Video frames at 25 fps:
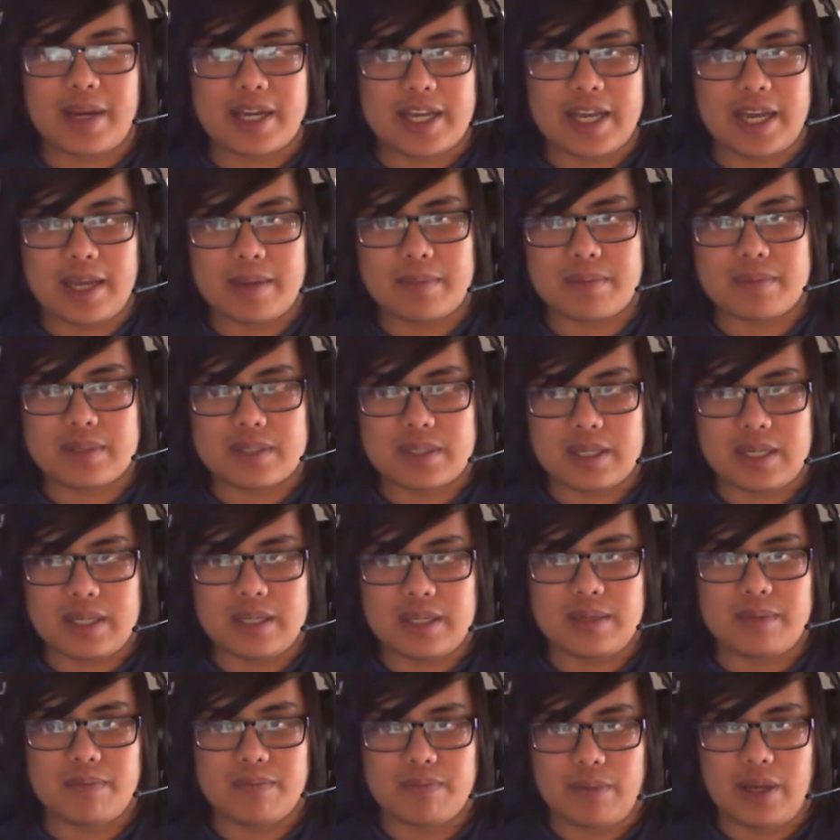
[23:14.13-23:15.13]
I
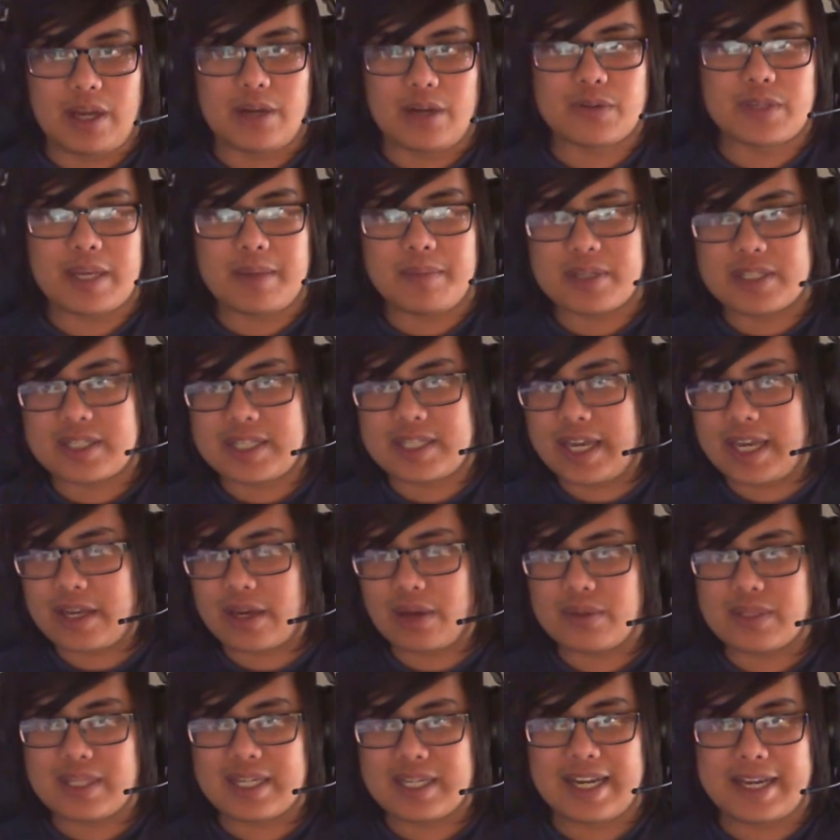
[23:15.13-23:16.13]
was able to take
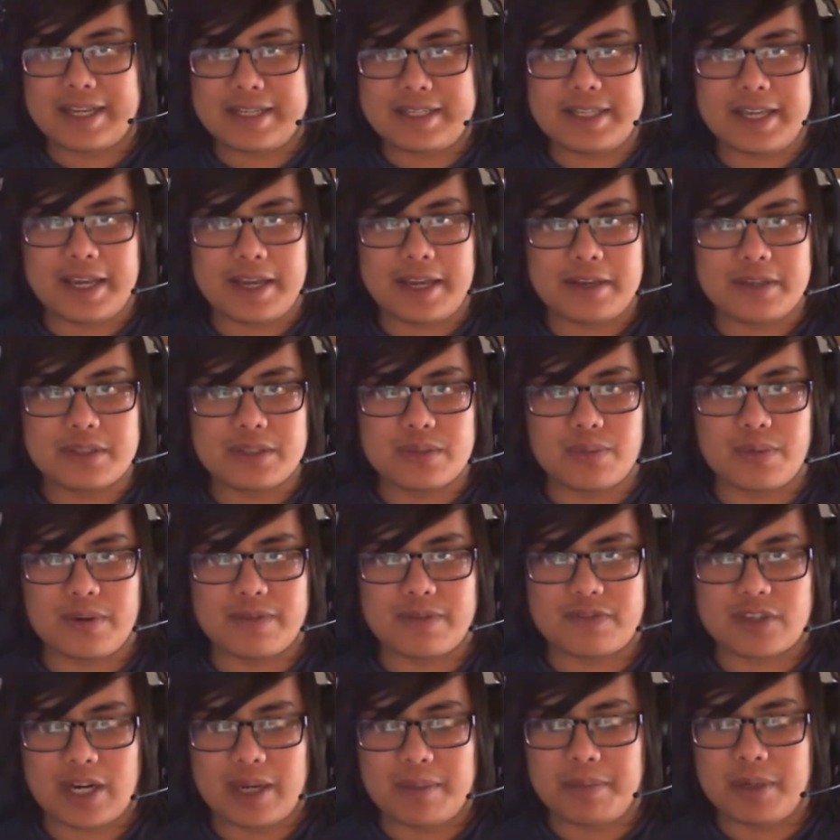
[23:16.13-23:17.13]
out the Ninetales
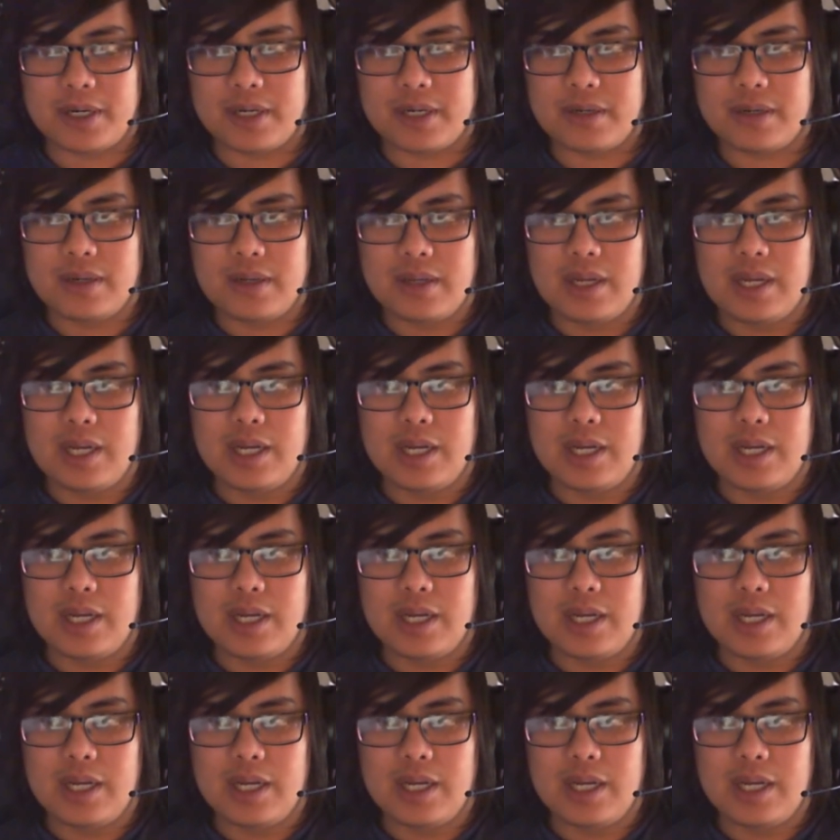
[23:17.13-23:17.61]
with Drampa